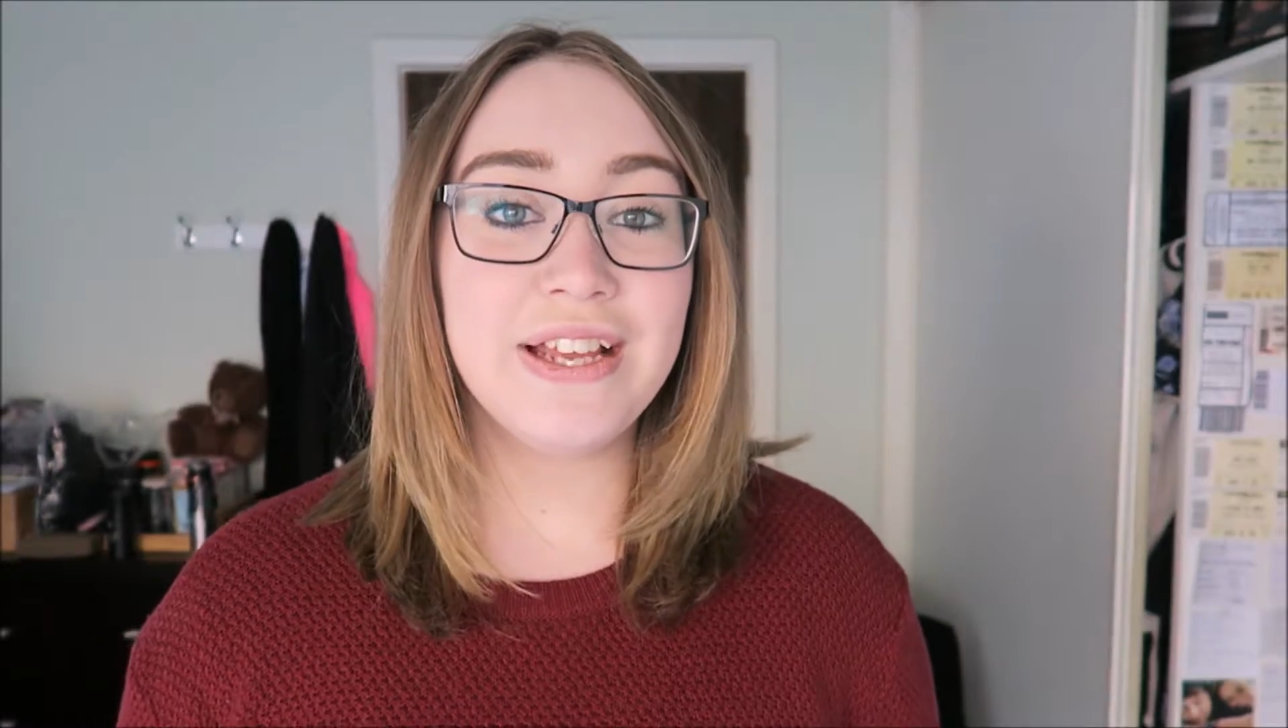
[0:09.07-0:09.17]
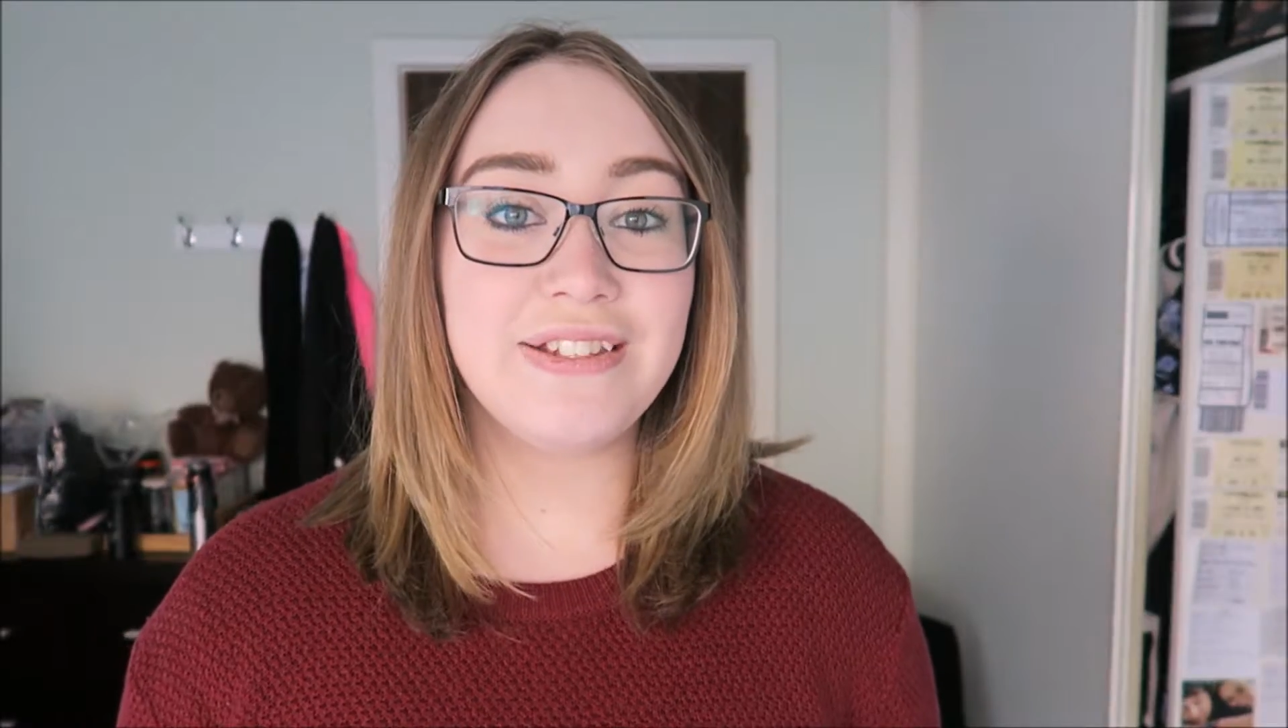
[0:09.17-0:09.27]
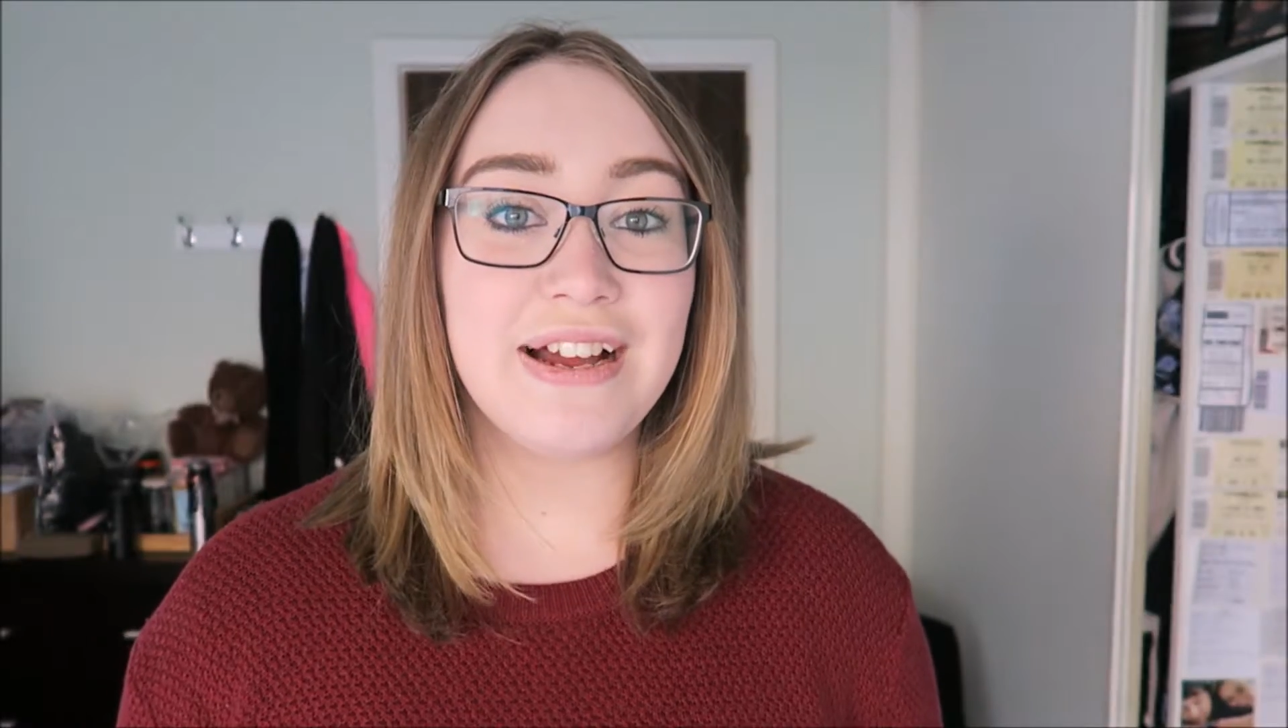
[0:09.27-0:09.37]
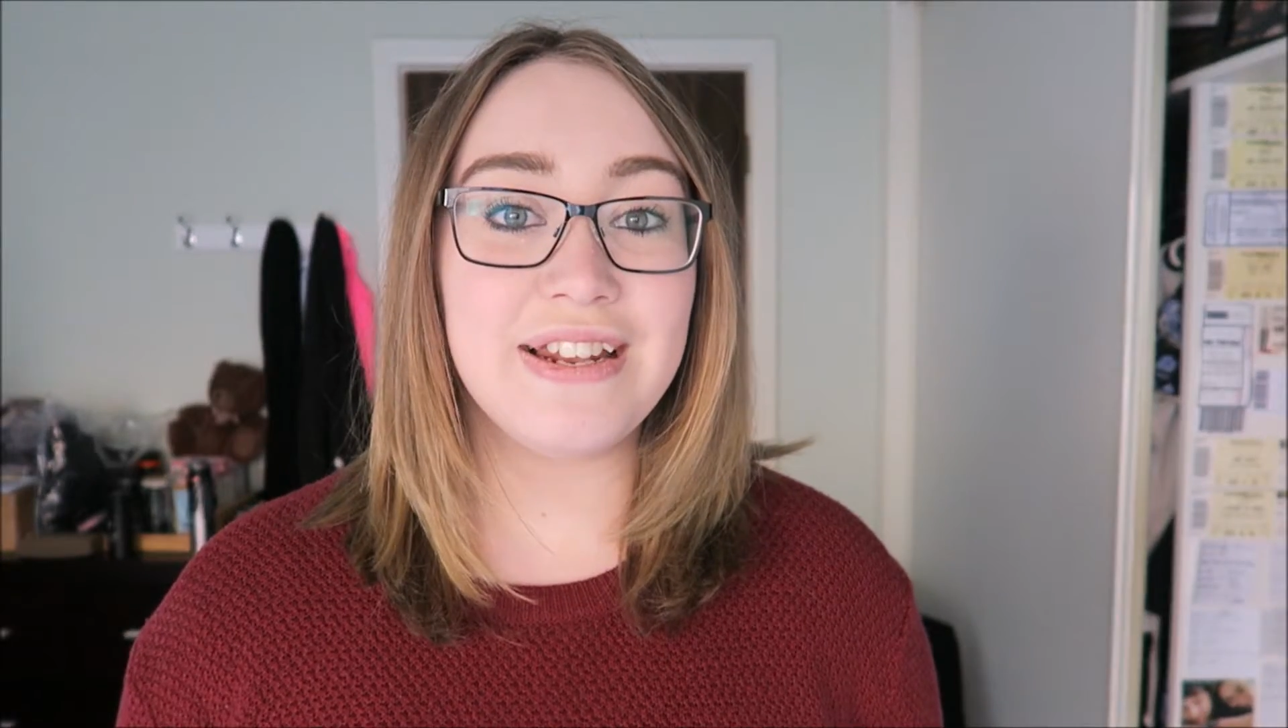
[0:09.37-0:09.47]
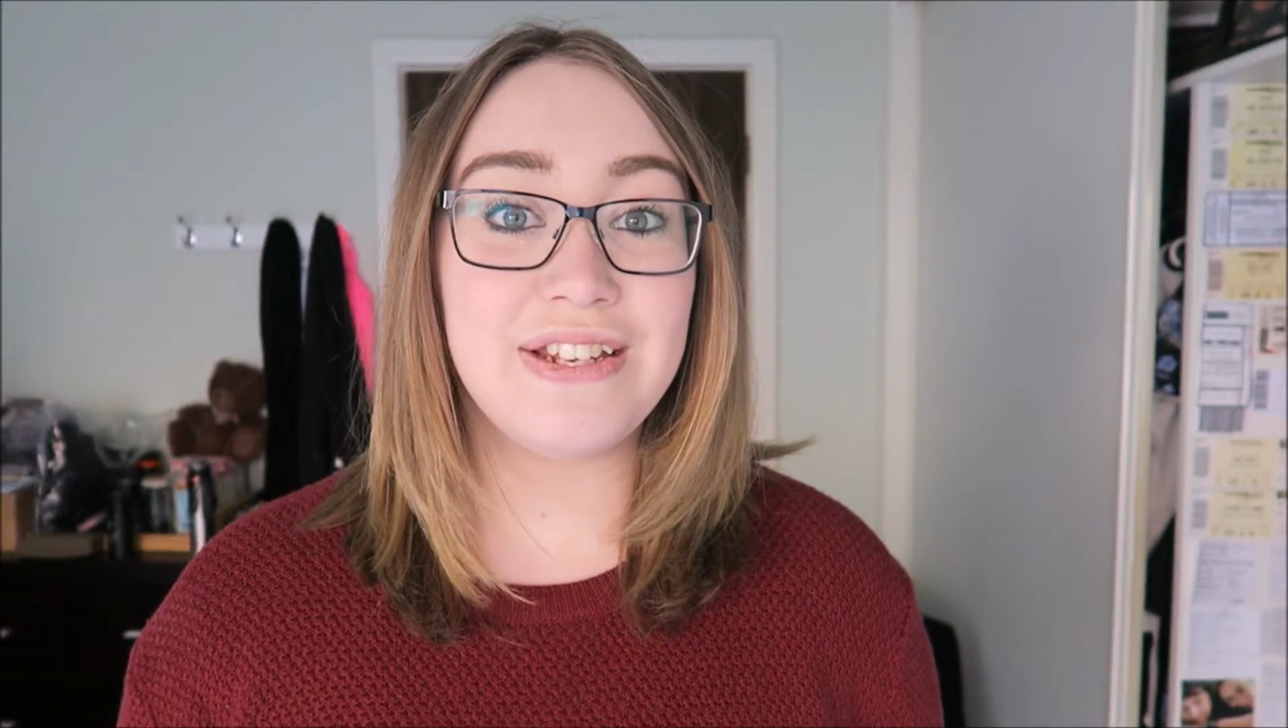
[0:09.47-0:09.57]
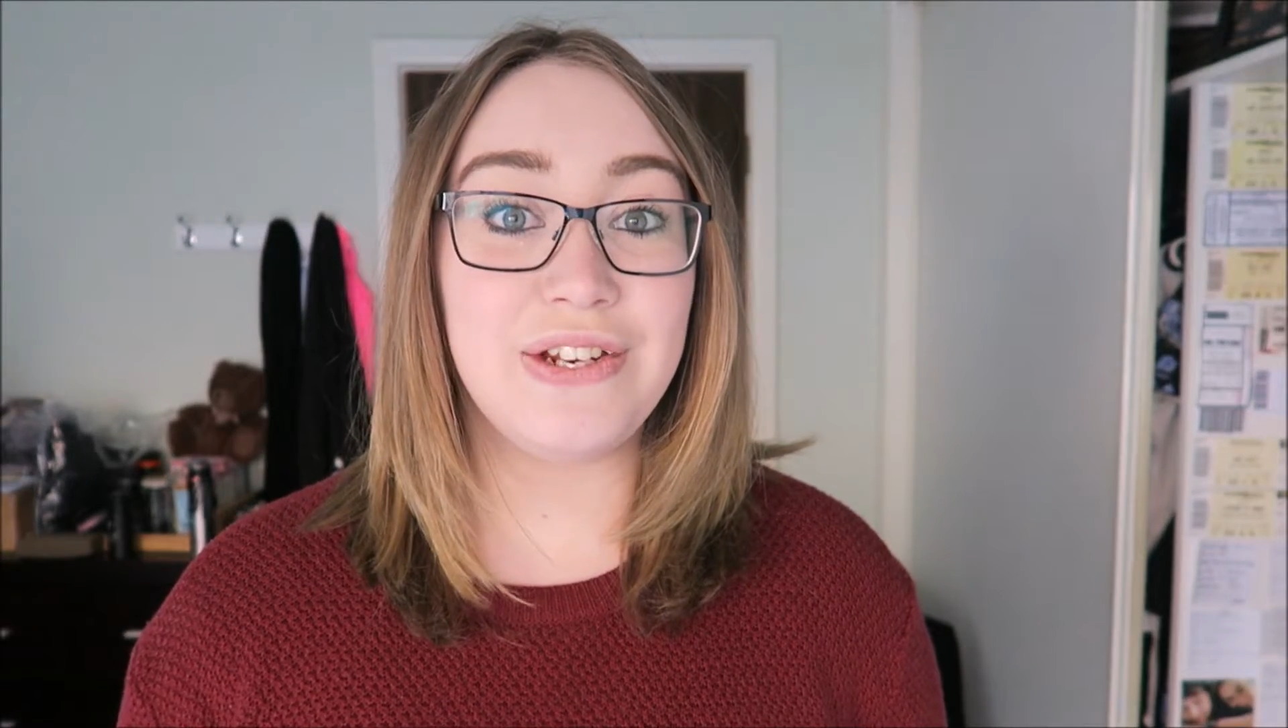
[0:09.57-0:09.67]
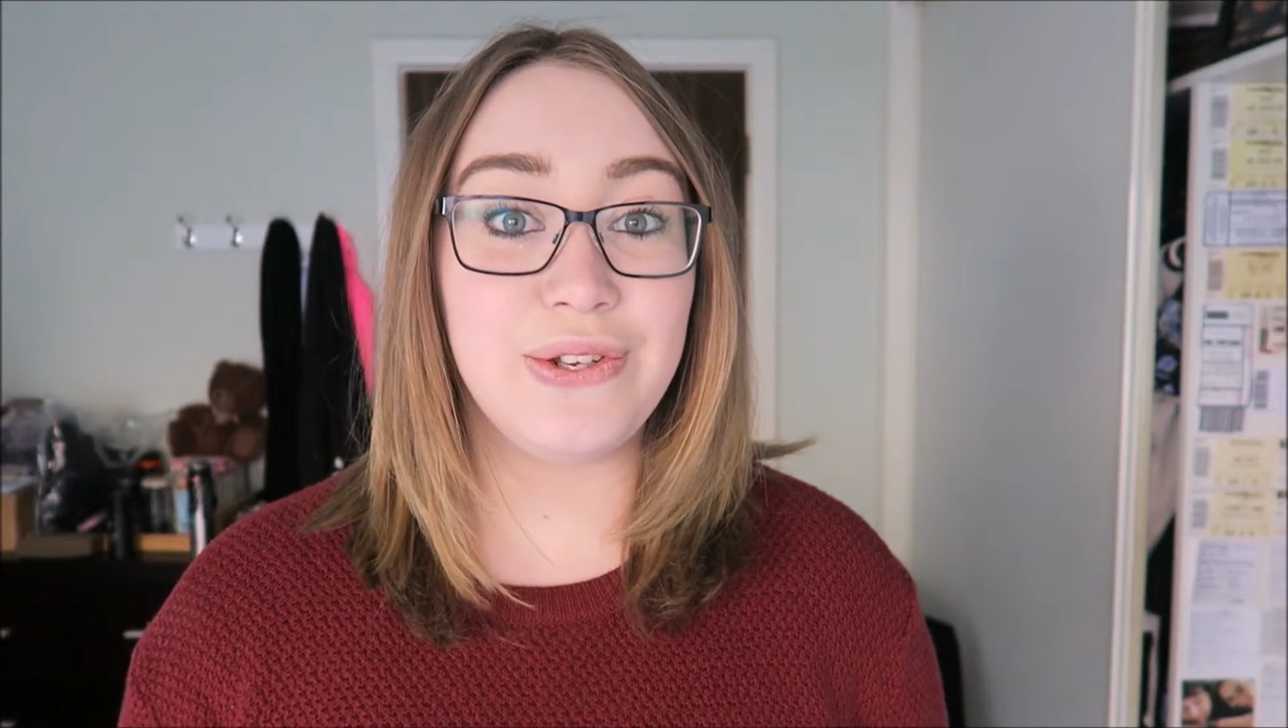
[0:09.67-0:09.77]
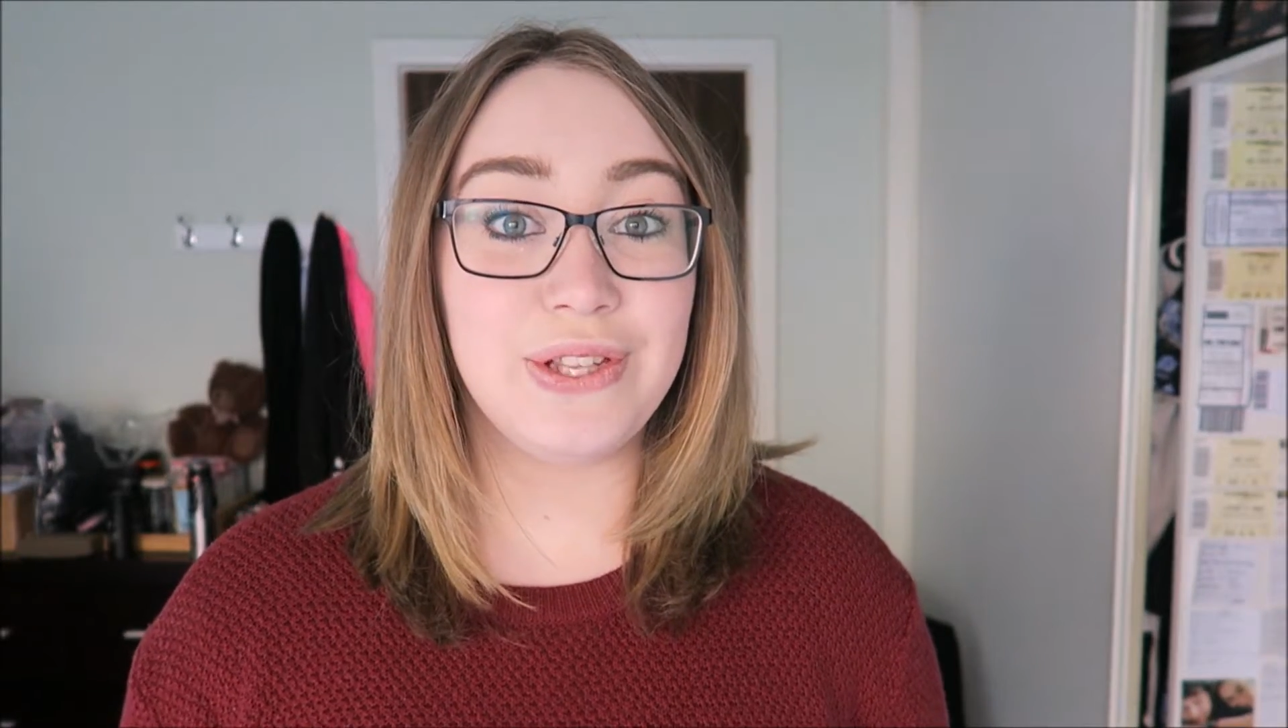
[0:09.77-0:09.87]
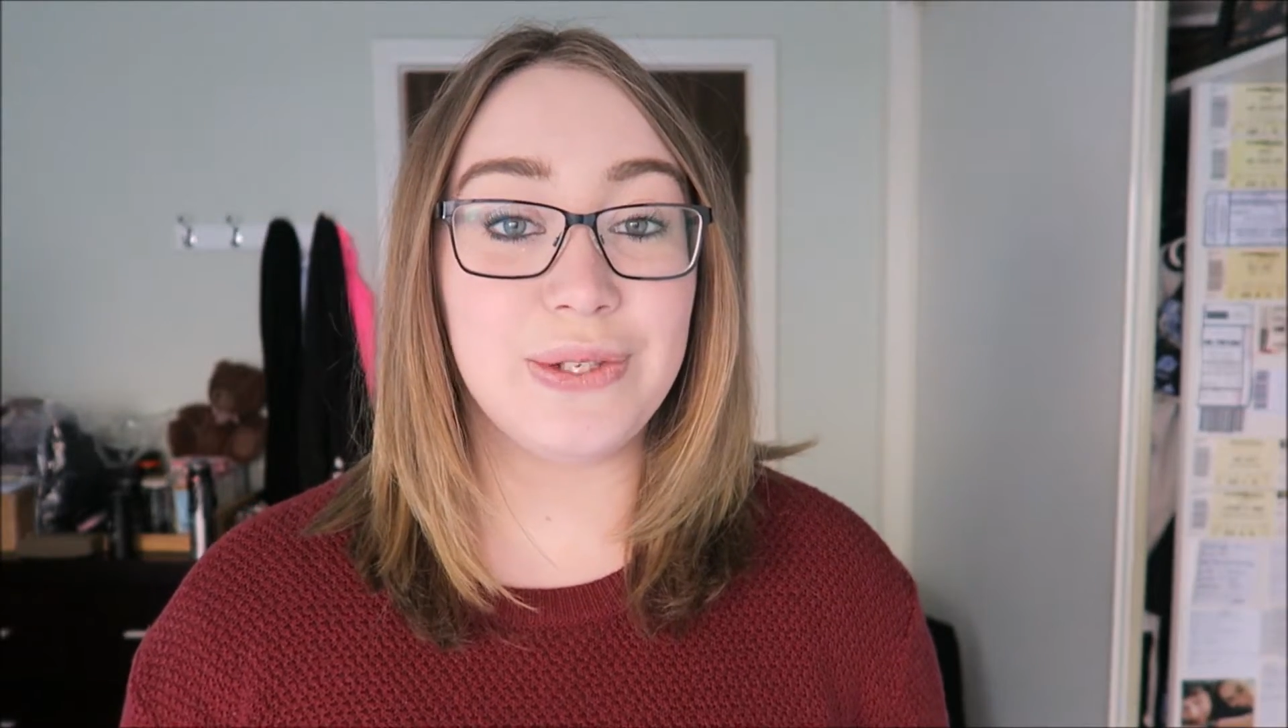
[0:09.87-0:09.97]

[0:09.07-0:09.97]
excited to do